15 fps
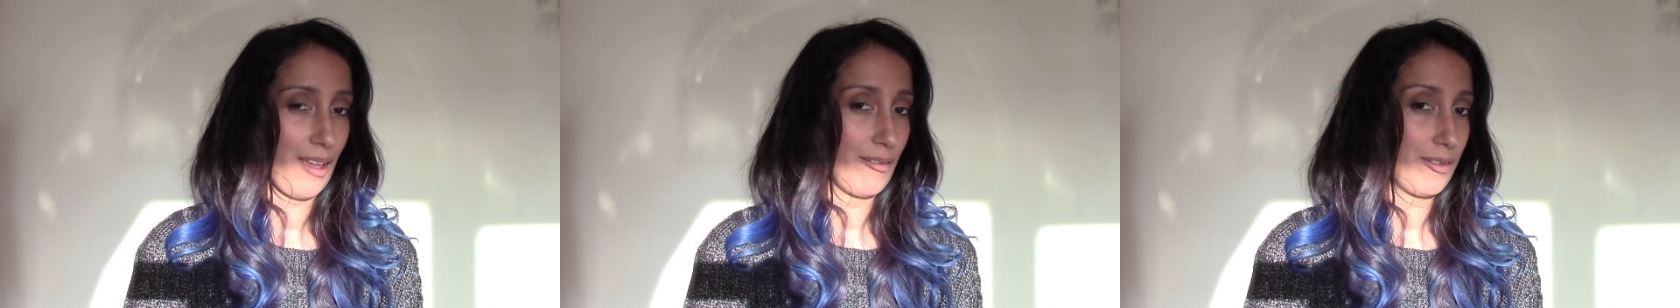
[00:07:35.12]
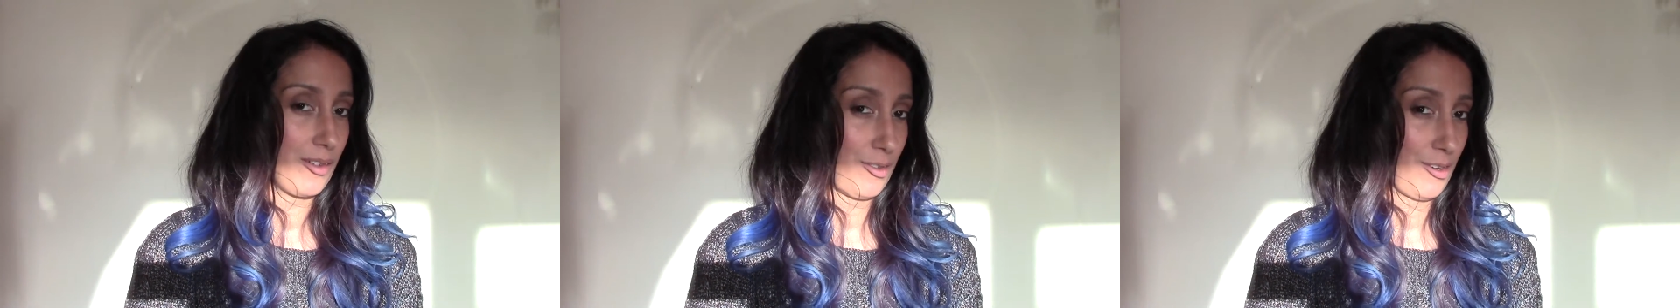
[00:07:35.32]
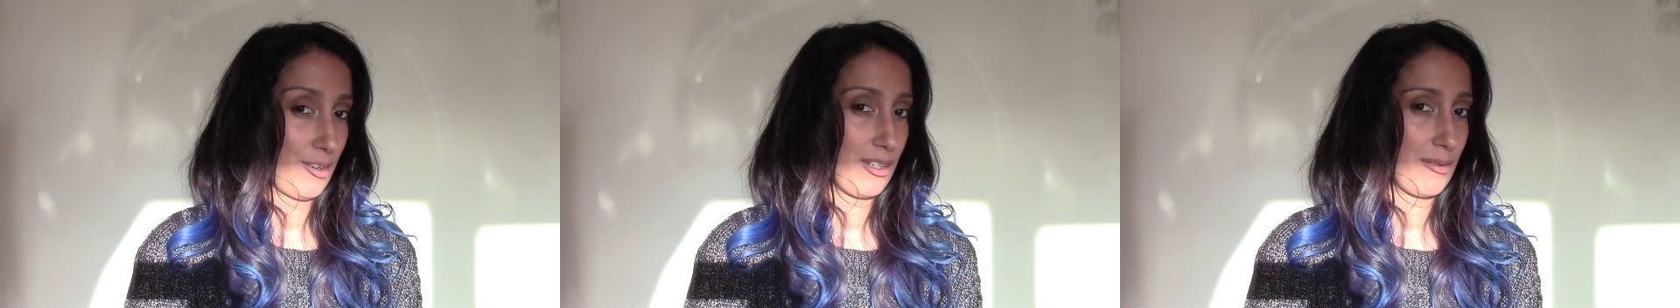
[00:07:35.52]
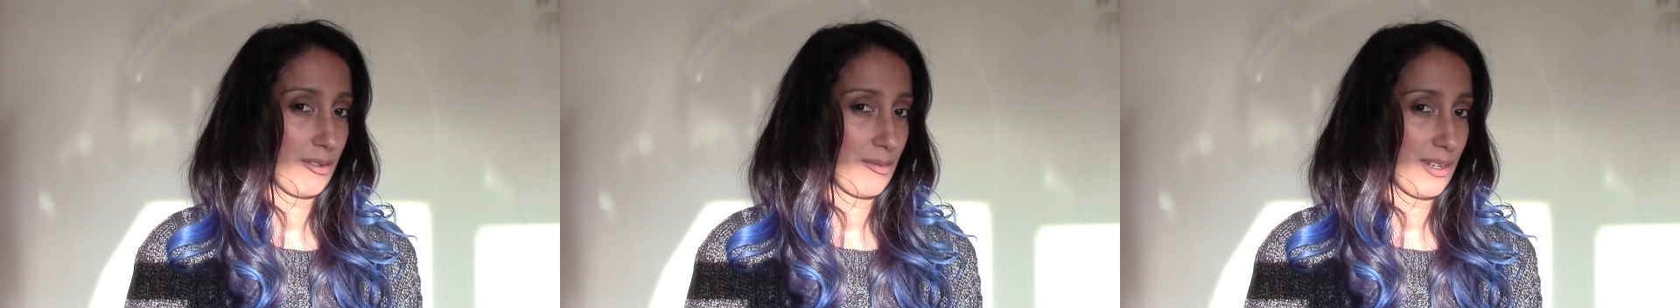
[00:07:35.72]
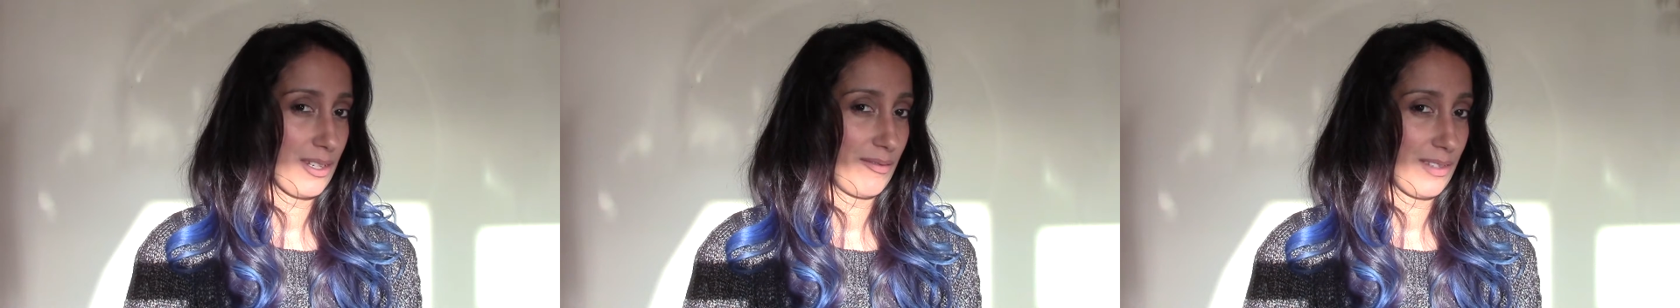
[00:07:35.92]
for a Christmas
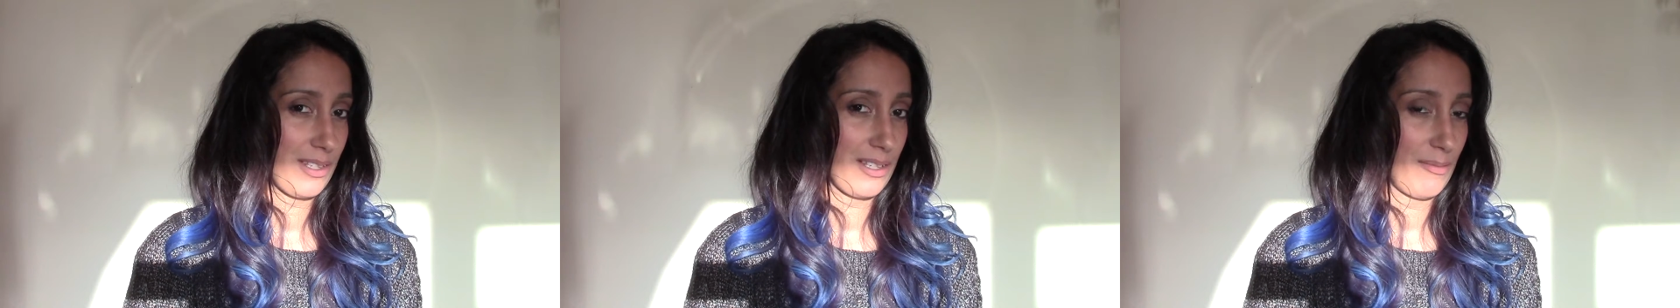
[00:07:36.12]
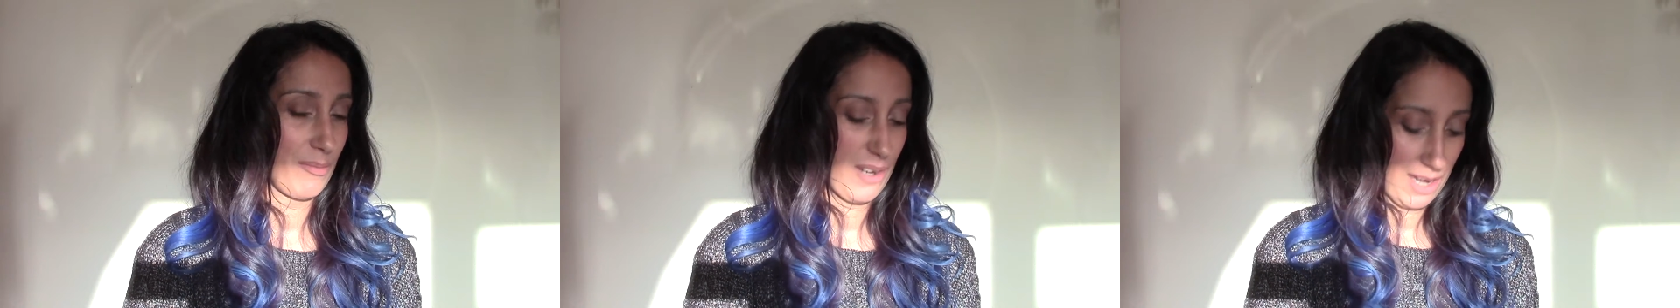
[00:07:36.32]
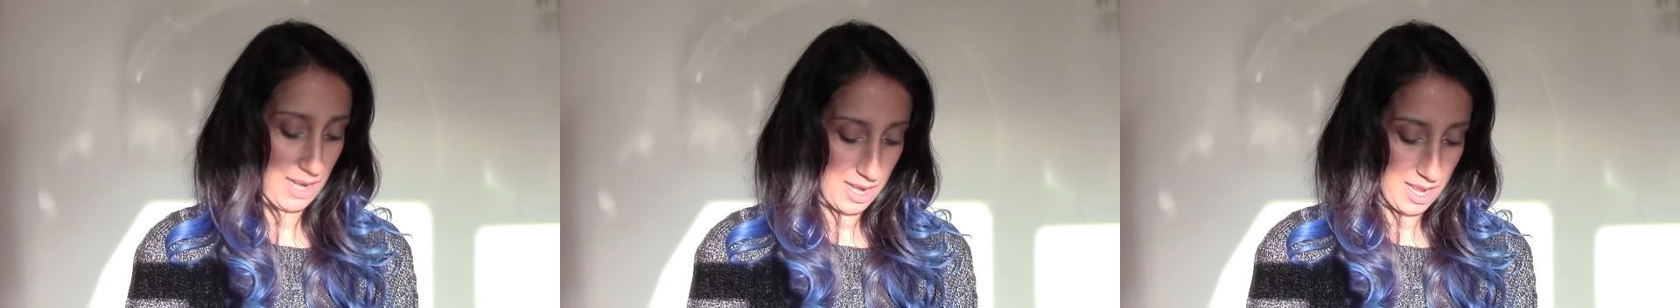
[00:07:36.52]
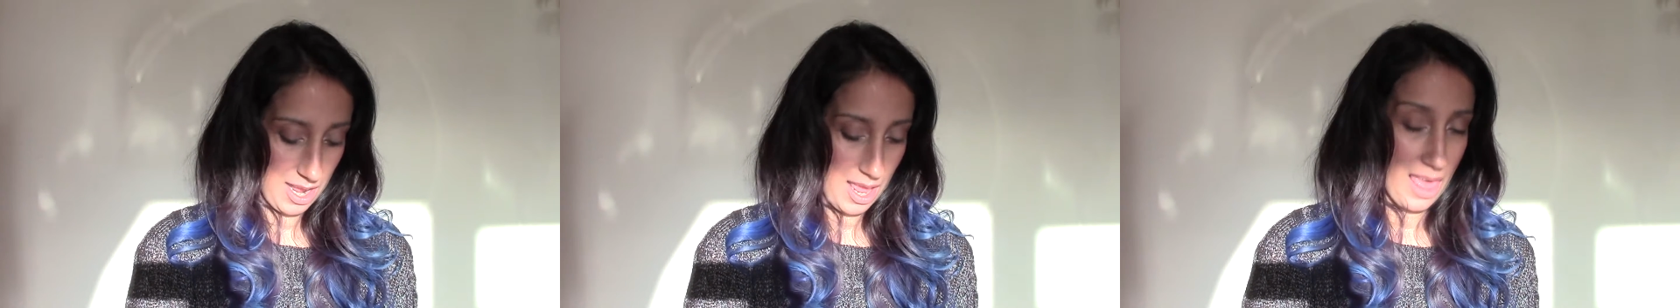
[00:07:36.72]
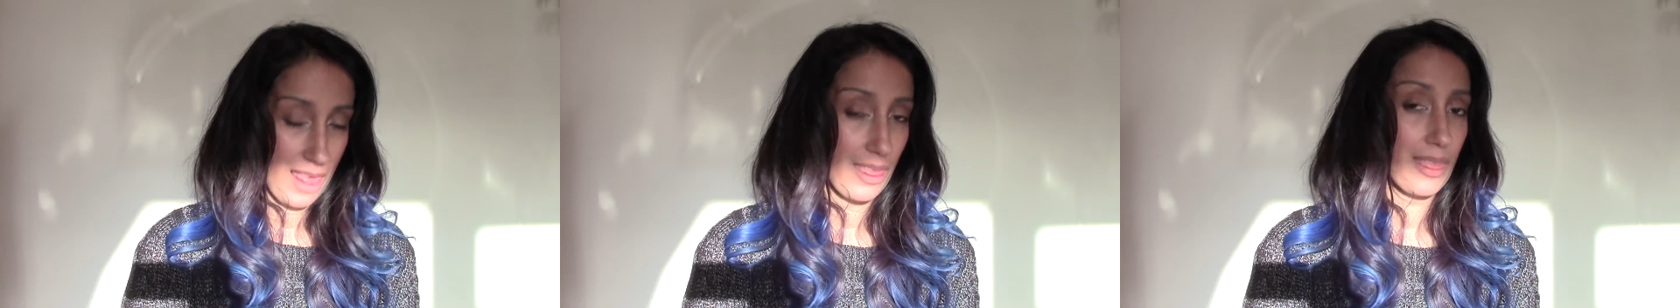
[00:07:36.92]
present for somebody,
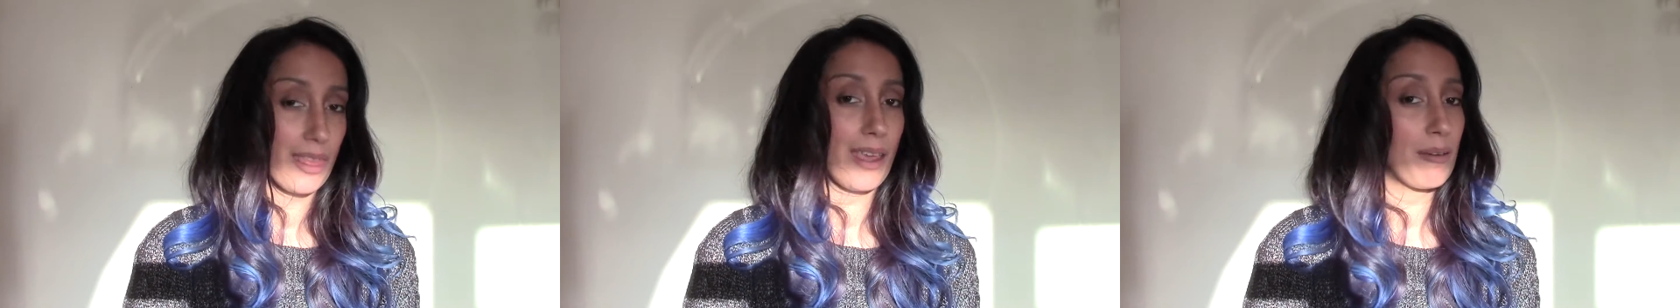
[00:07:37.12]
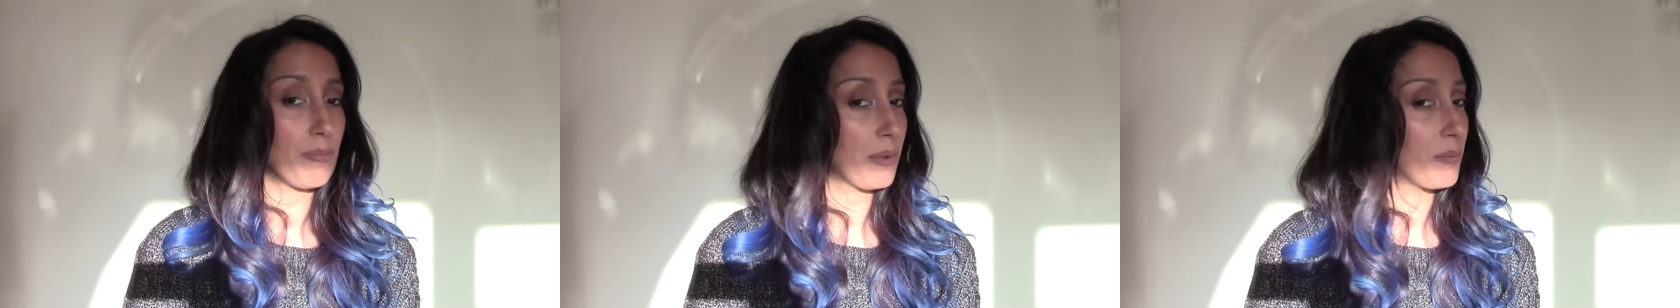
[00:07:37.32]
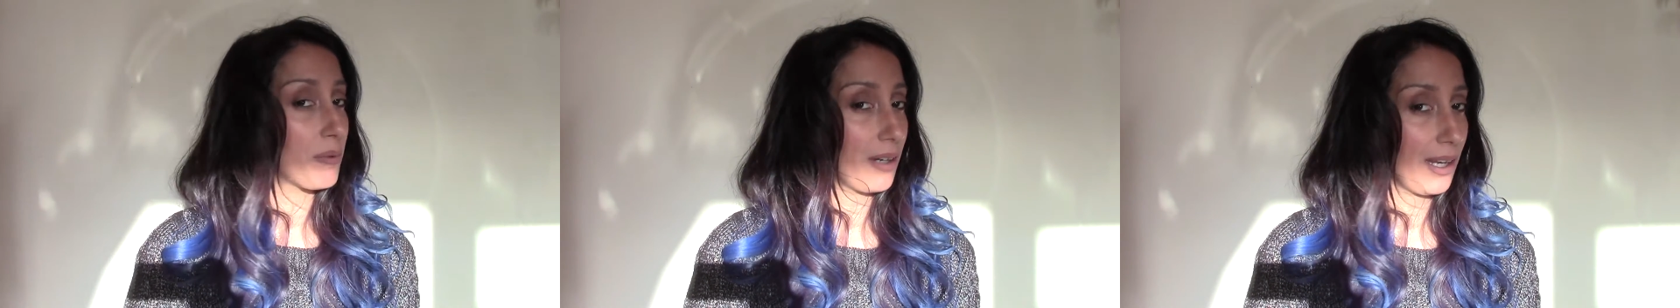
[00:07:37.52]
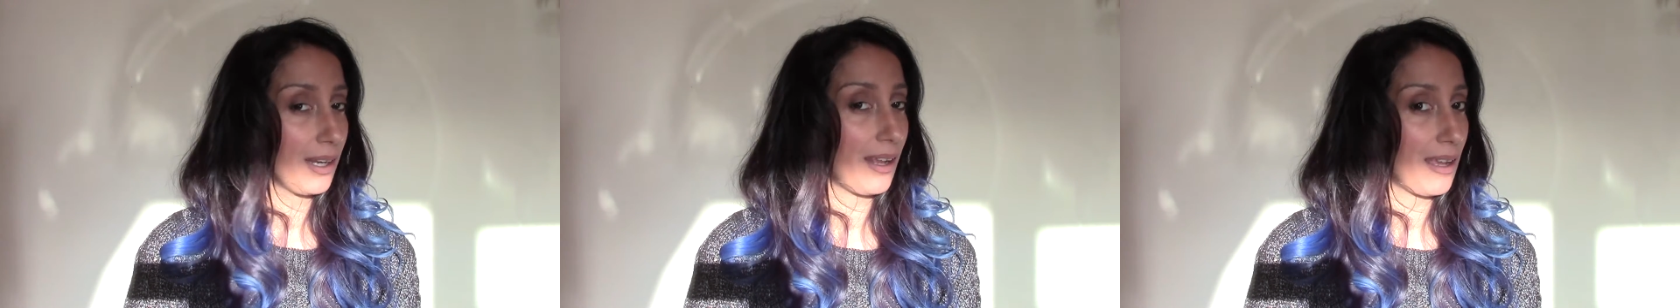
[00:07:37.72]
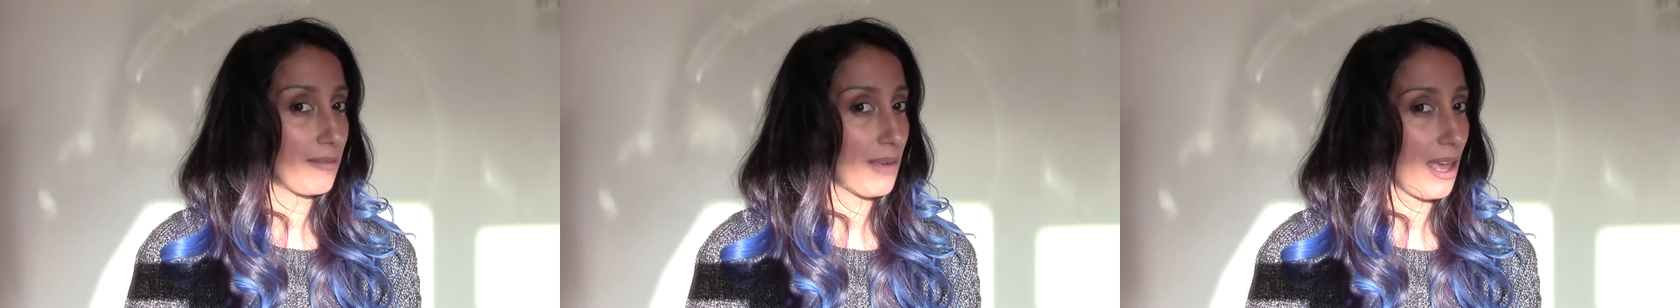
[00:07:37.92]
they'd be pretty
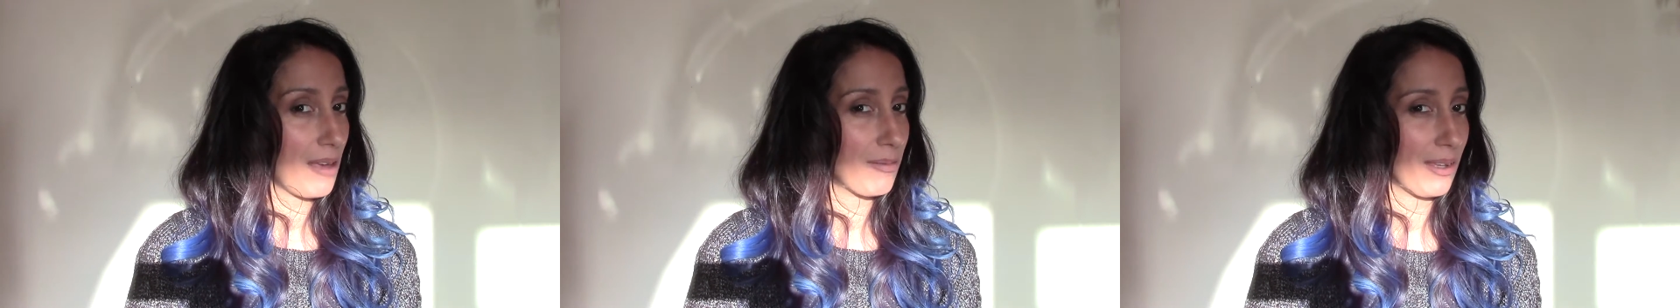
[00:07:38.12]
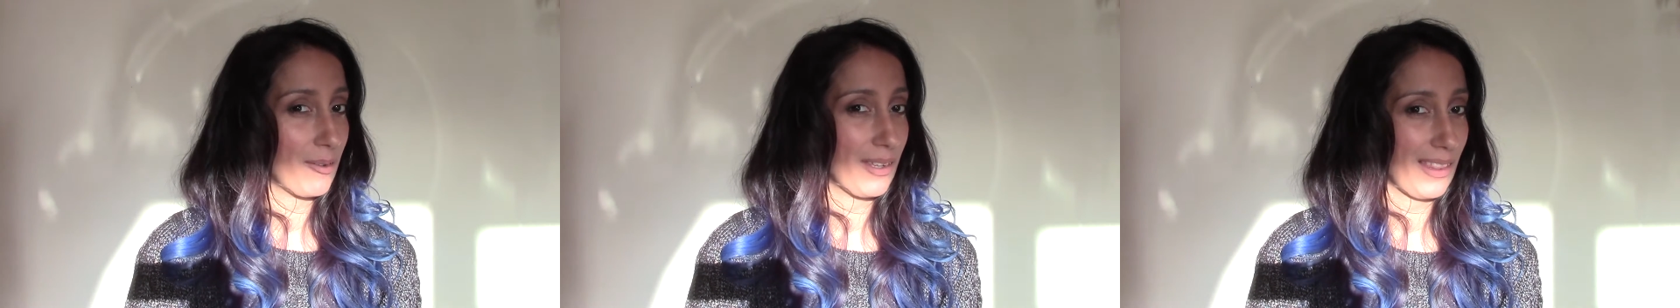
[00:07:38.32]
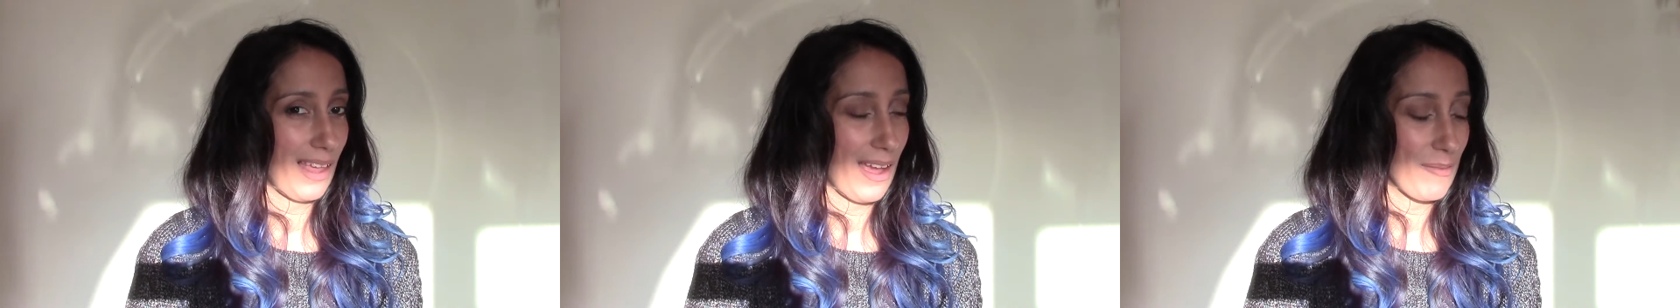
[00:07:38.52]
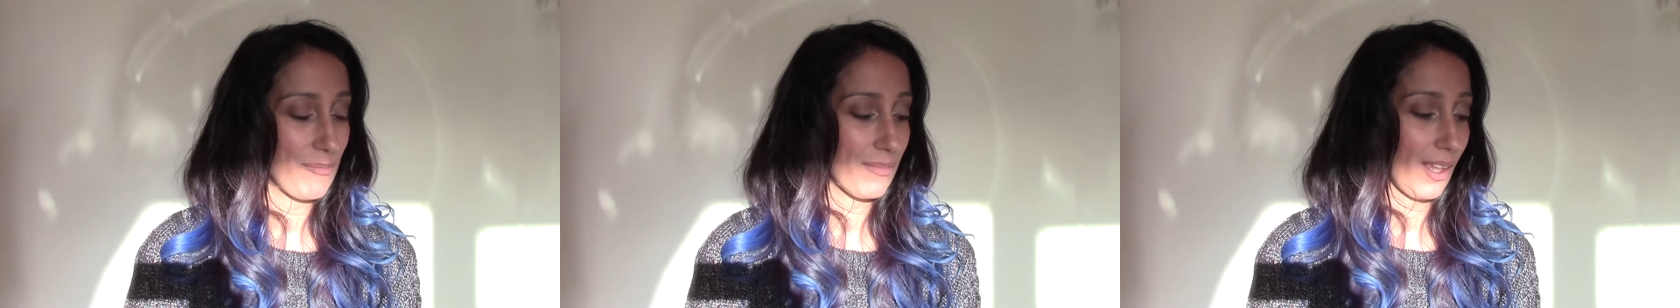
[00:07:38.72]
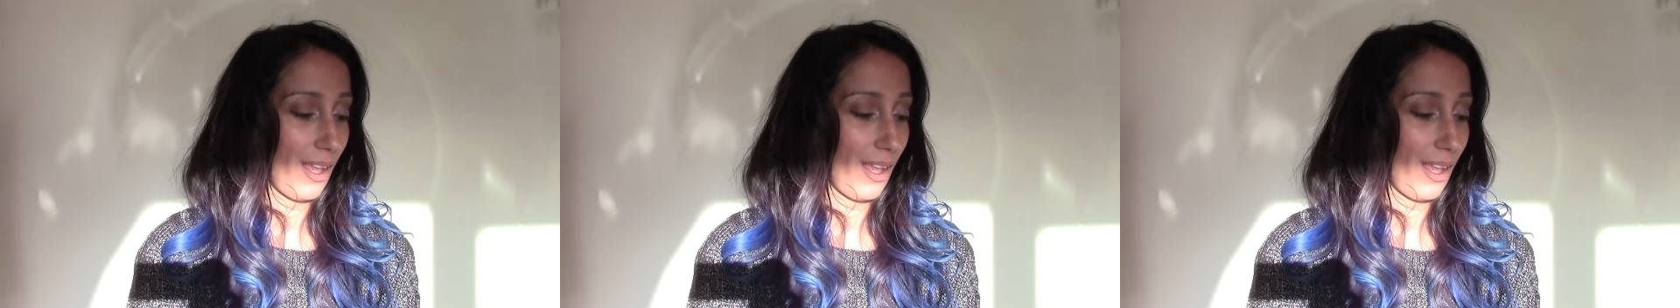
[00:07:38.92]
damn happy with that.